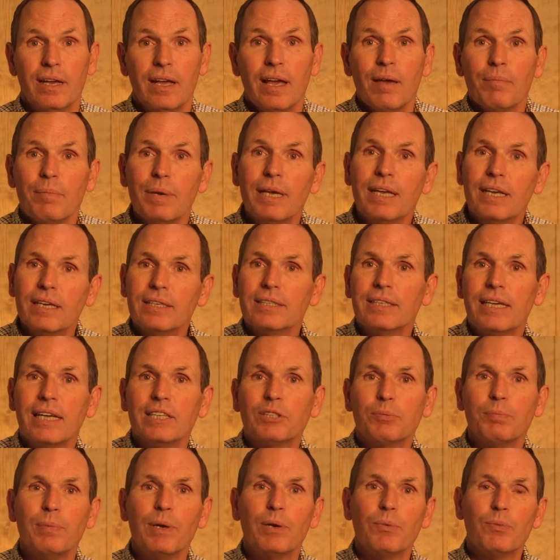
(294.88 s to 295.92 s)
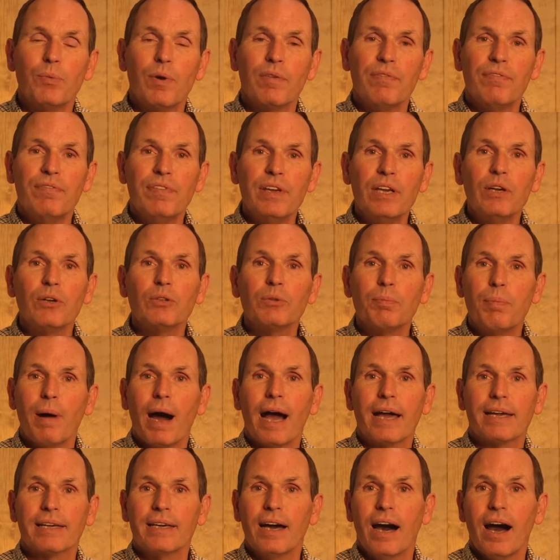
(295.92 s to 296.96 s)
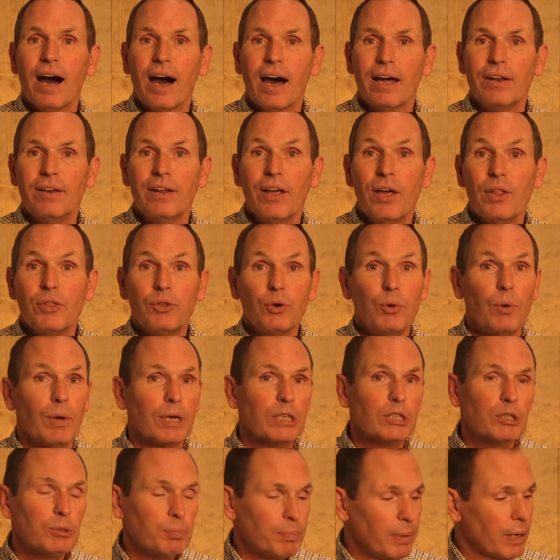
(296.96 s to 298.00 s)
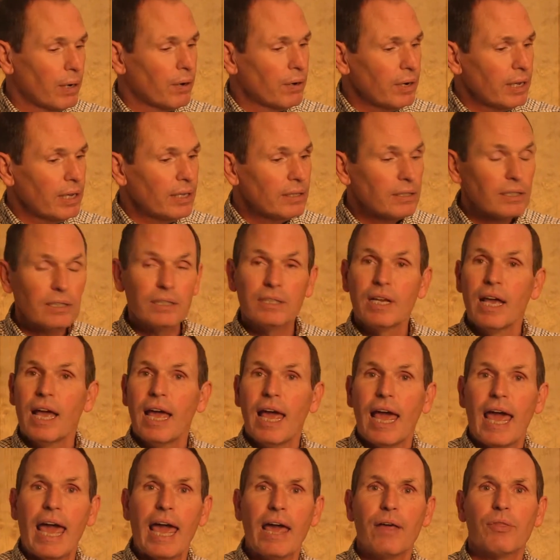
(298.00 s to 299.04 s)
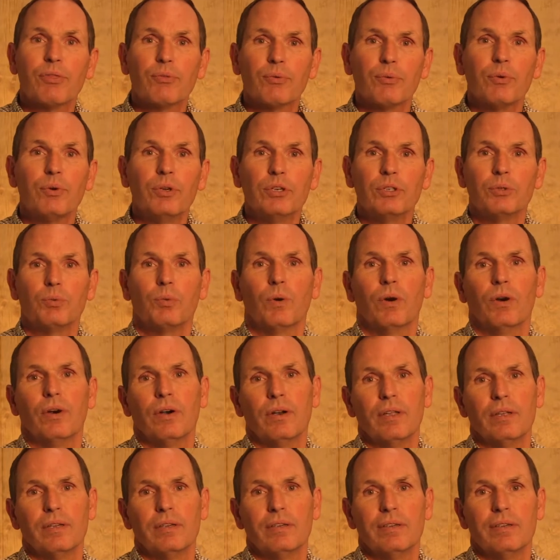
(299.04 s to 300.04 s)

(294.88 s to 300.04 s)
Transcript: because it's been revealed by God through experience and through His Word.